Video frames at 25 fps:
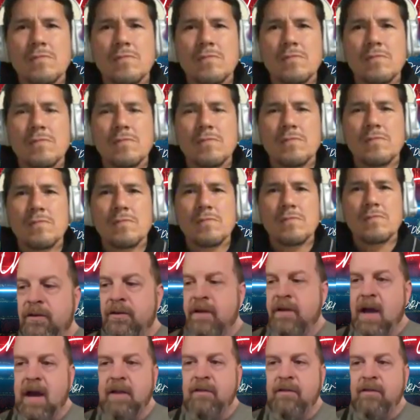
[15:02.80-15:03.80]
none of those
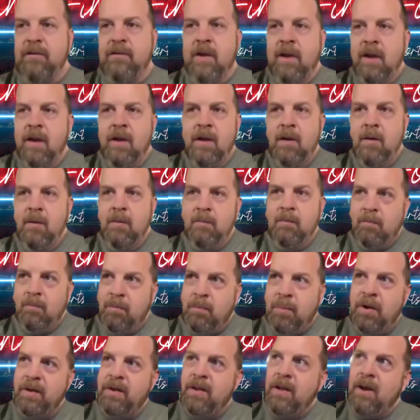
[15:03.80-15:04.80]
guys
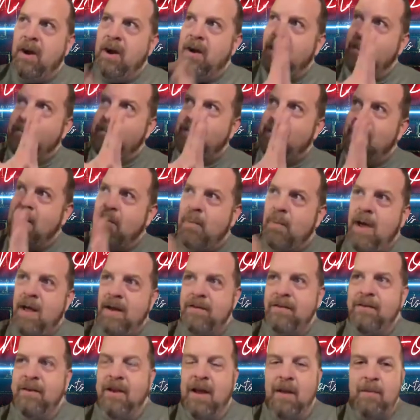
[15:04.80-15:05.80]
put the artist on the
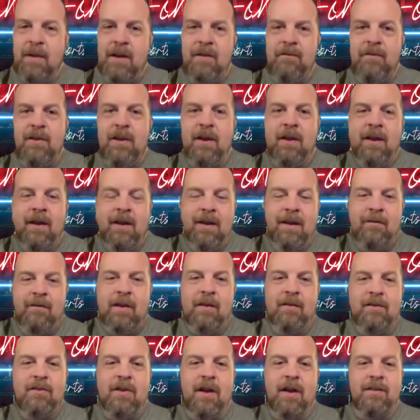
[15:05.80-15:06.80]
pedestal. I mean, if you
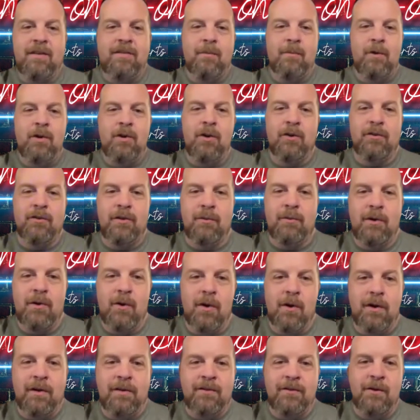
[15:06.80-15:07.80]
ever talk to someone who goes to
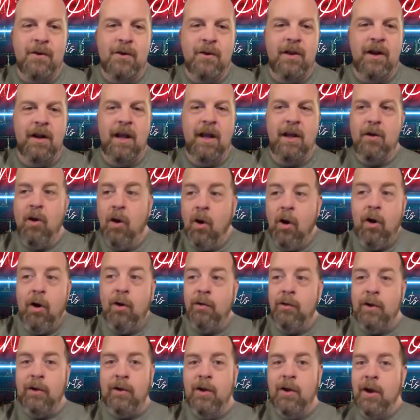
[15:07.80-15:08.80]
recording school, they're like,
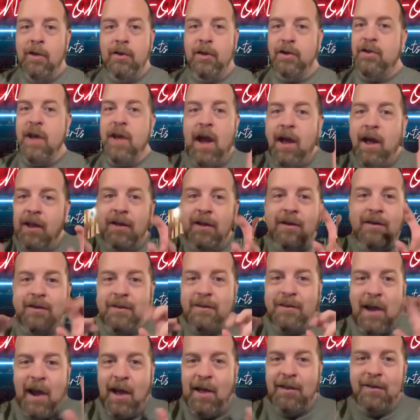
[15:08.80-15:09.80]
oh, they're the talent's
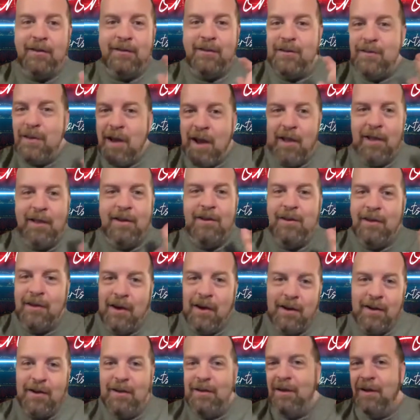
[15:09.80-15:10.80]
the talent. You
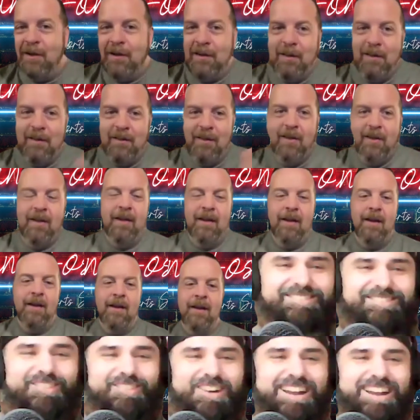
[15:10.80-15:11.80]
gotta,
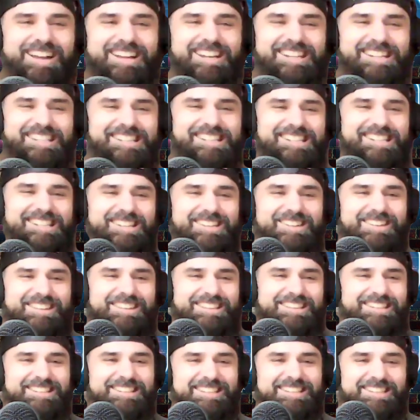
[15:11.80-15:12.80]
It's like
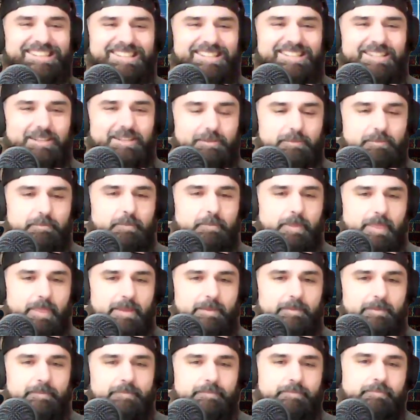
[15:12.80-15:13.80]
all the good producers
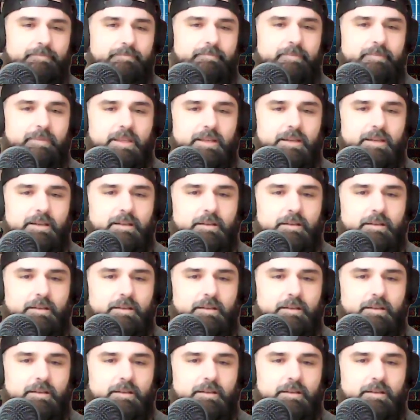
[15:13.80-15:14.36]
that I've ever worked with, they've